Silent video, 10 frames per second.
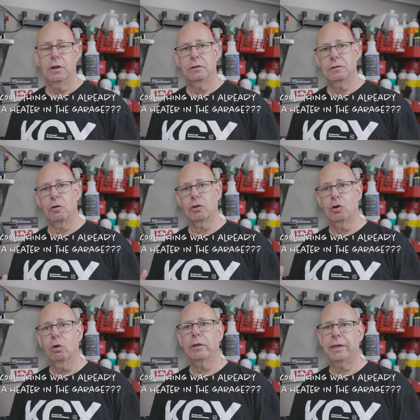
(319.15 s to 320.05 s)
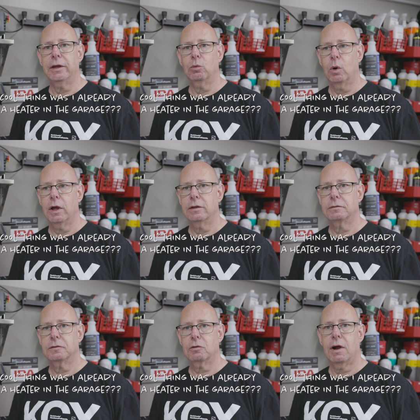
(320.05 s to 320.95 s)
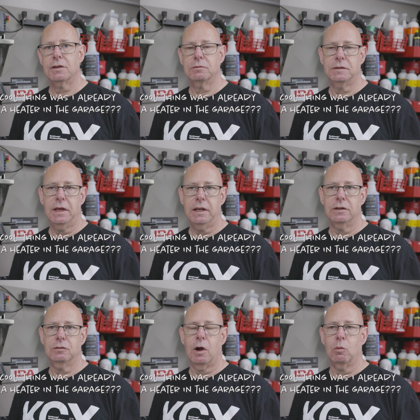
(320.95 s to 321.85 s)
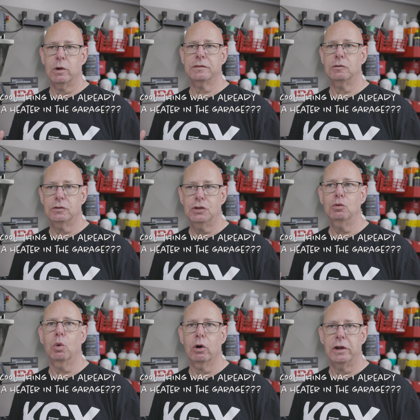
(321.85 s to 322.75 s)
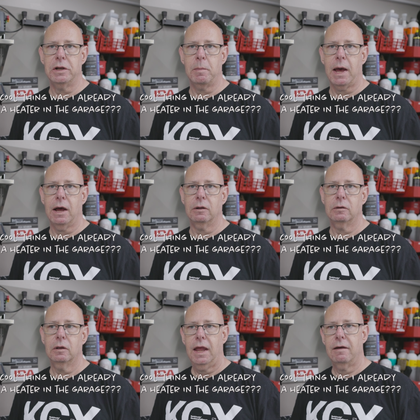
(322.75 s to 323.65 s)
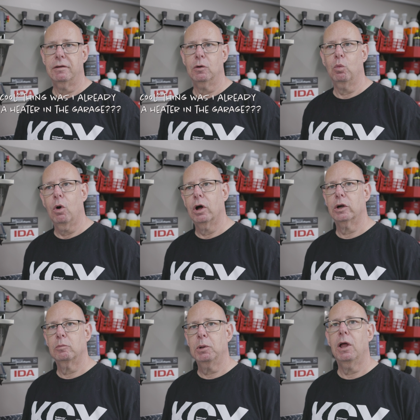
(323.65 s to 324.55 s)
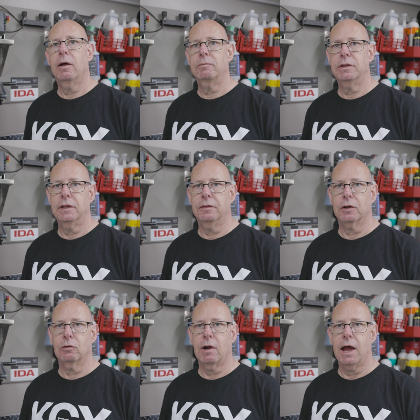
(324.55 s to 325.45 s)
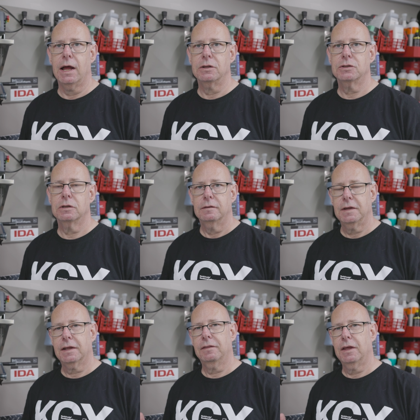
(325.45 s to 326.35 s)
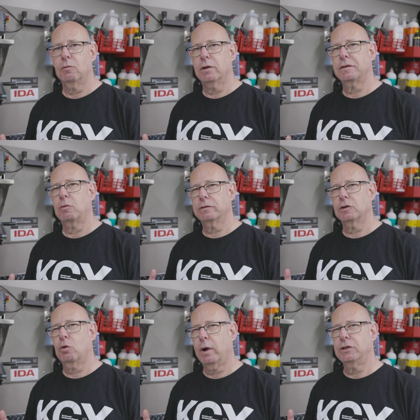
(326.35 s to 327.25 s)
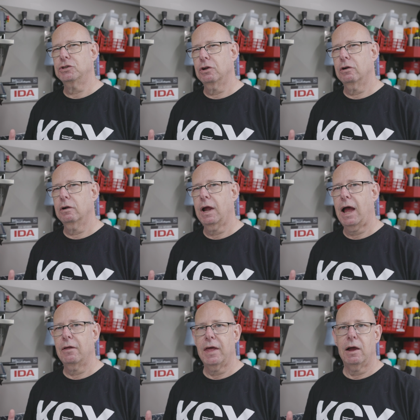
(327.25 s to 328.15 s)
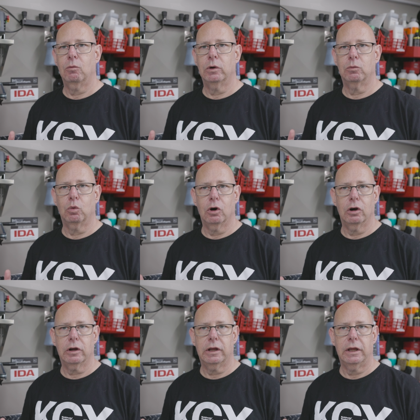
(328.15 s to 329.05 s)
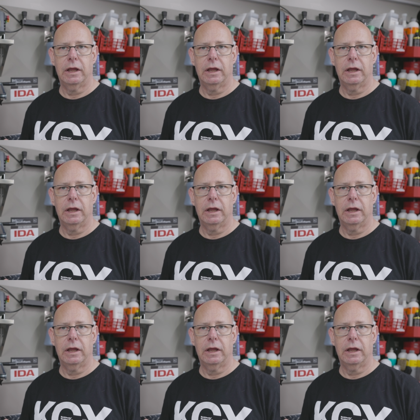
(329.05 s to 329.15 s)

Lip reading: So the cool thing was the garage was heated, so I wasn't too worried about having water plumbed in the garage. Second thing was I wasn't quite sure how that would work